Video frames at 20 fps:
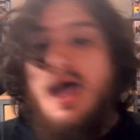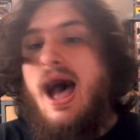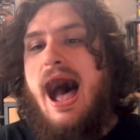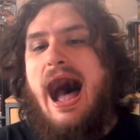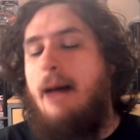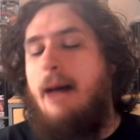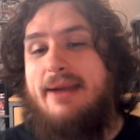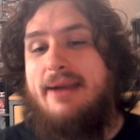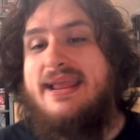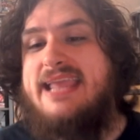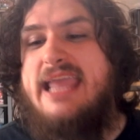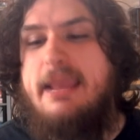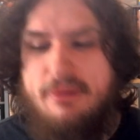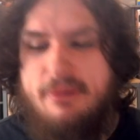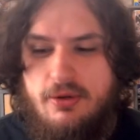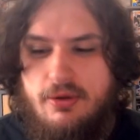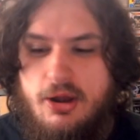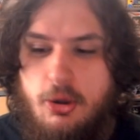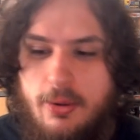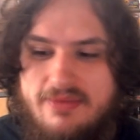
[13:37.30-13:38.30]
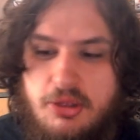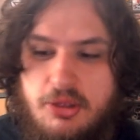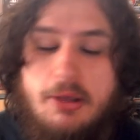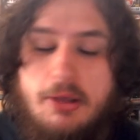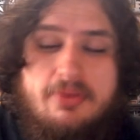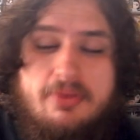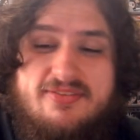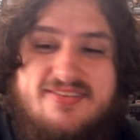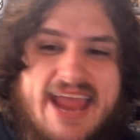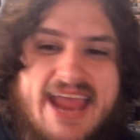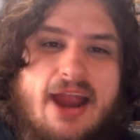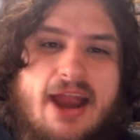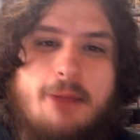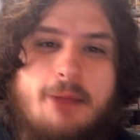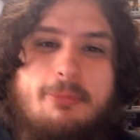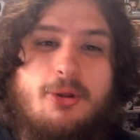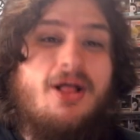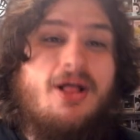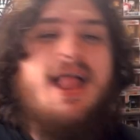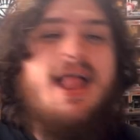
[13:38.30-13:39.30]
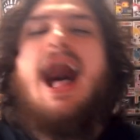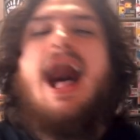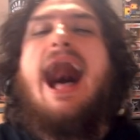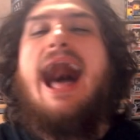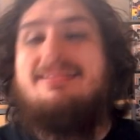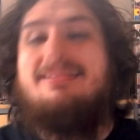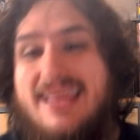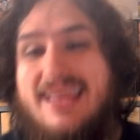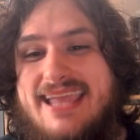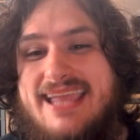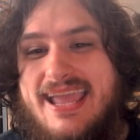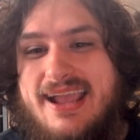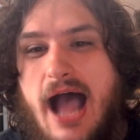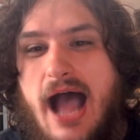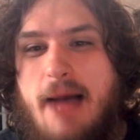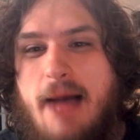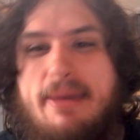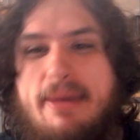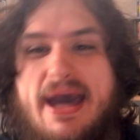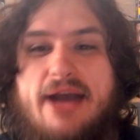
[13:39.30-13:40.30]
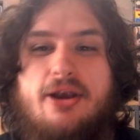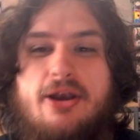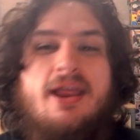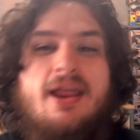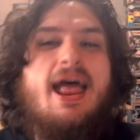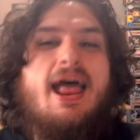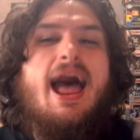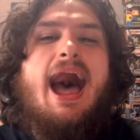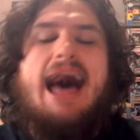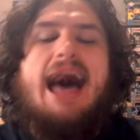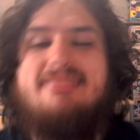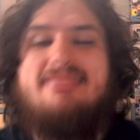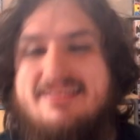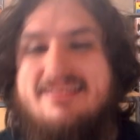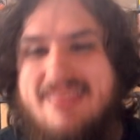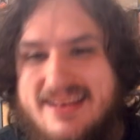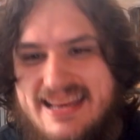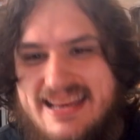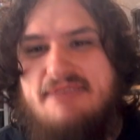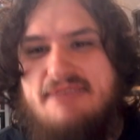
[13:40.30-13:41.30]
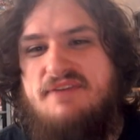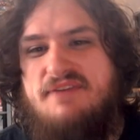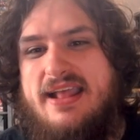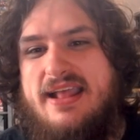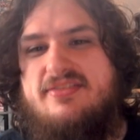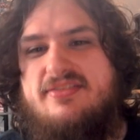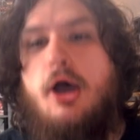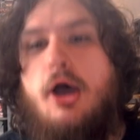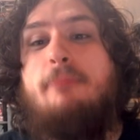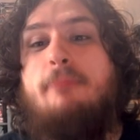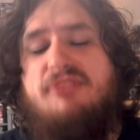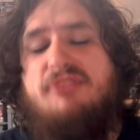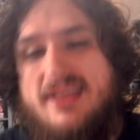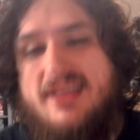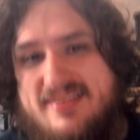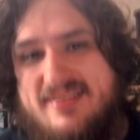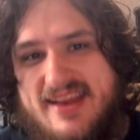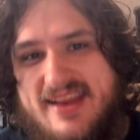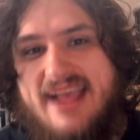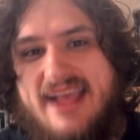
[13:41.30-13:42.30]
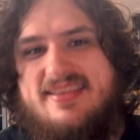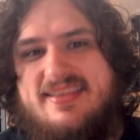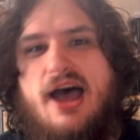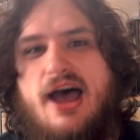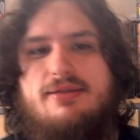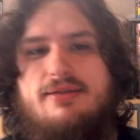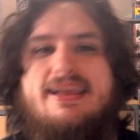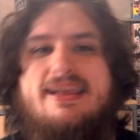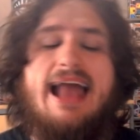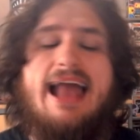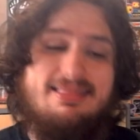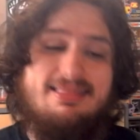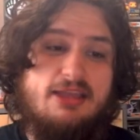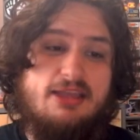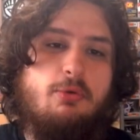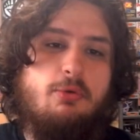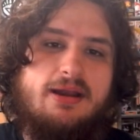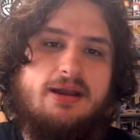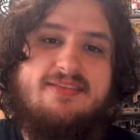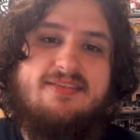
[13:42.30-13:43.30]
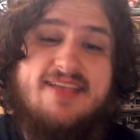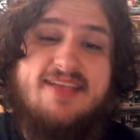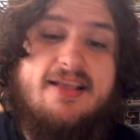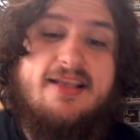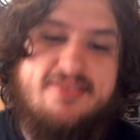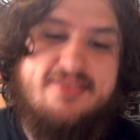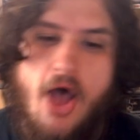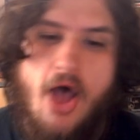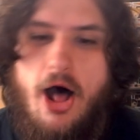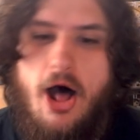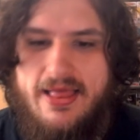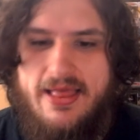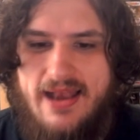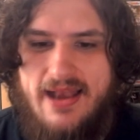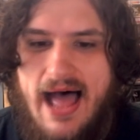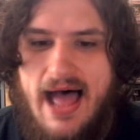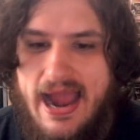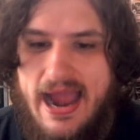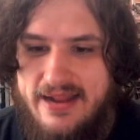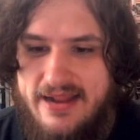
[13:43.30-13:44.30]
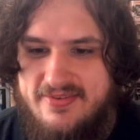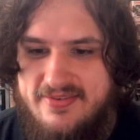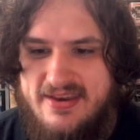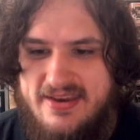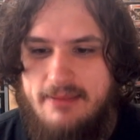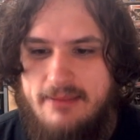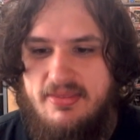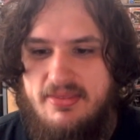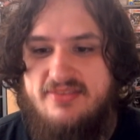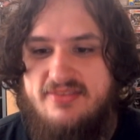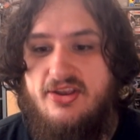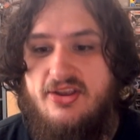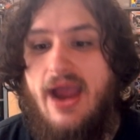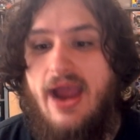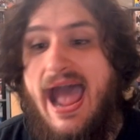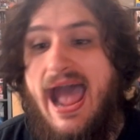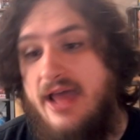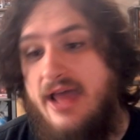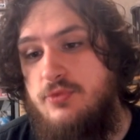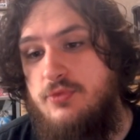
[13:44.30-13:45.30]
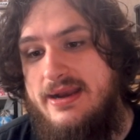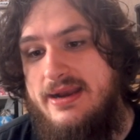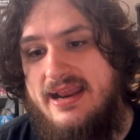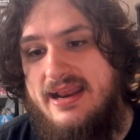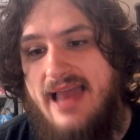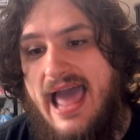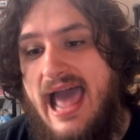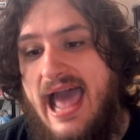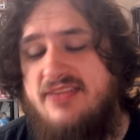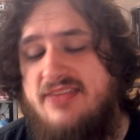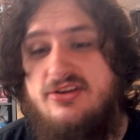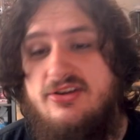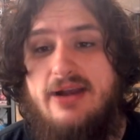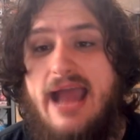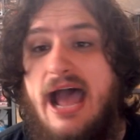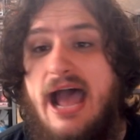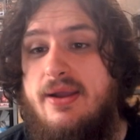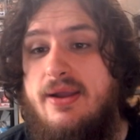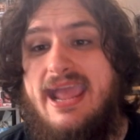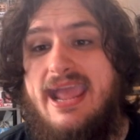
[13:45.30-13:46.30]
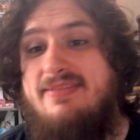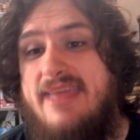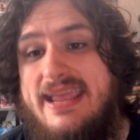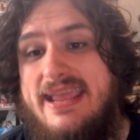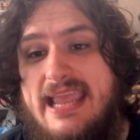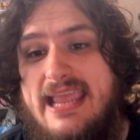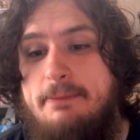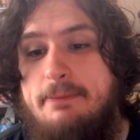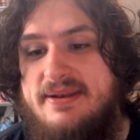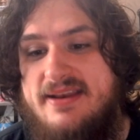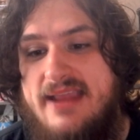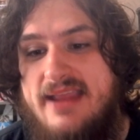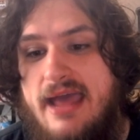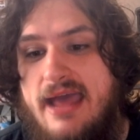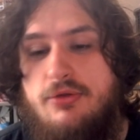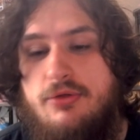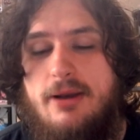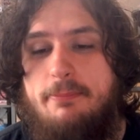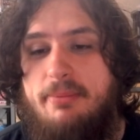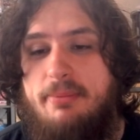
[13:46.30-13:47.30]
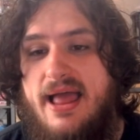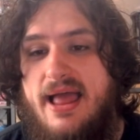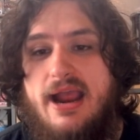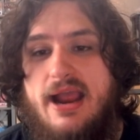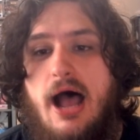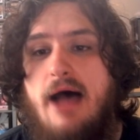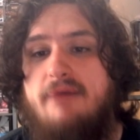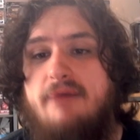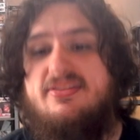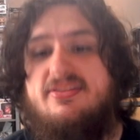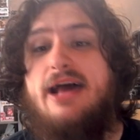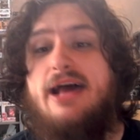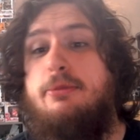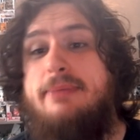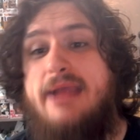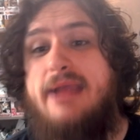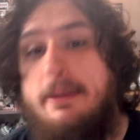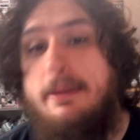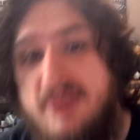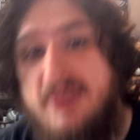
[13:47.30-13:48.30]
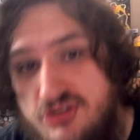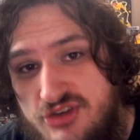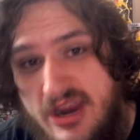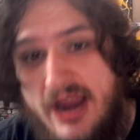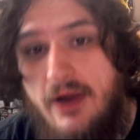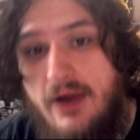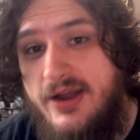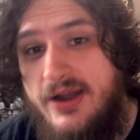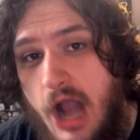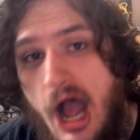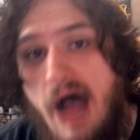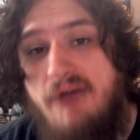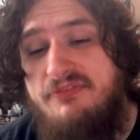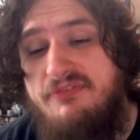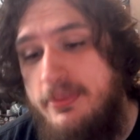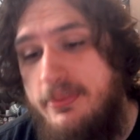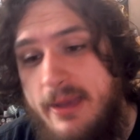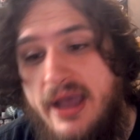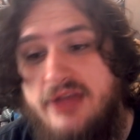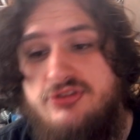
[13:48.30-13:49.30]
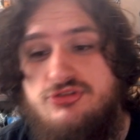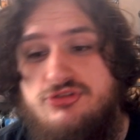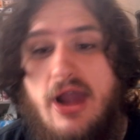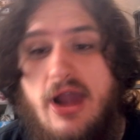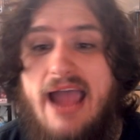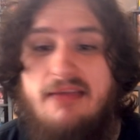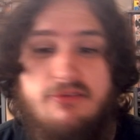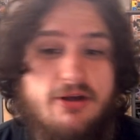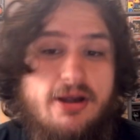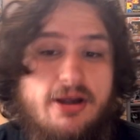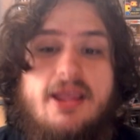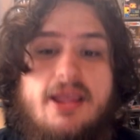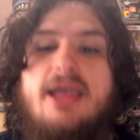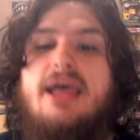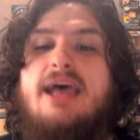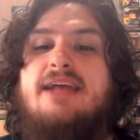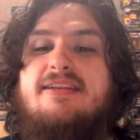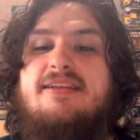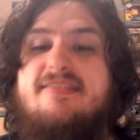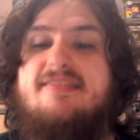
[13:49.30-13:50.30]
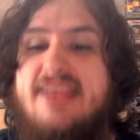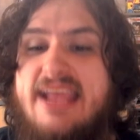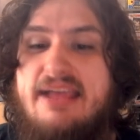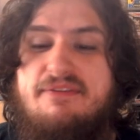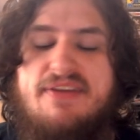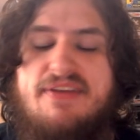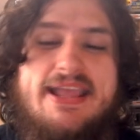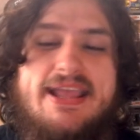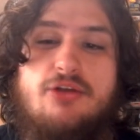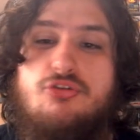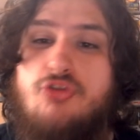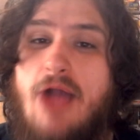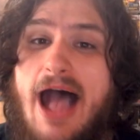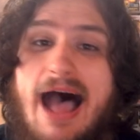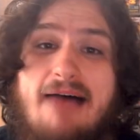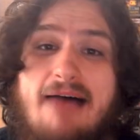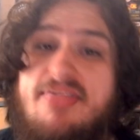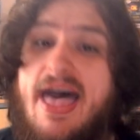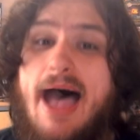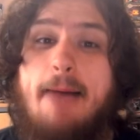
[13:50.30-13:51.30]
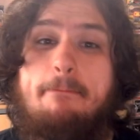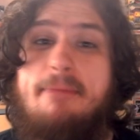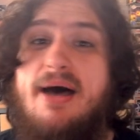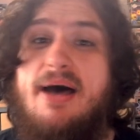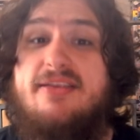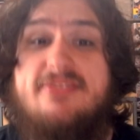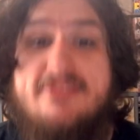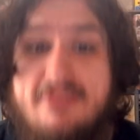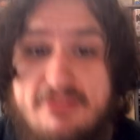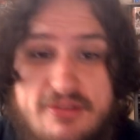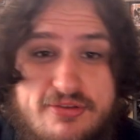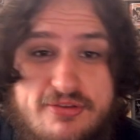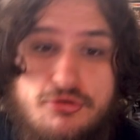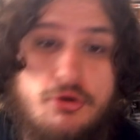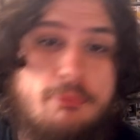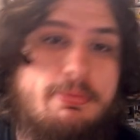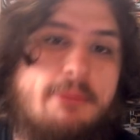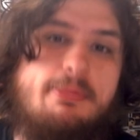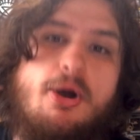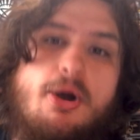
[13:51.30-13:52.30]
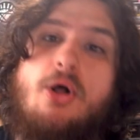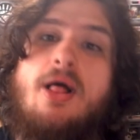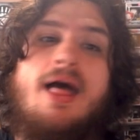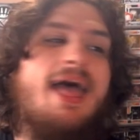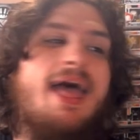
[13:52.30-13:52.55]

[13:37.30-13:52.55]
I'm going to keep it real with you. It was terrible. I think it got better. I think the defense hopefully stays healthy, and I think we're going to see a solid Lions team this year as we did last year. Now, can they keep it together in playoffs? That'll be up to Jared Goff, the bus driver, to see if he can drive that bus to the Super Bowl.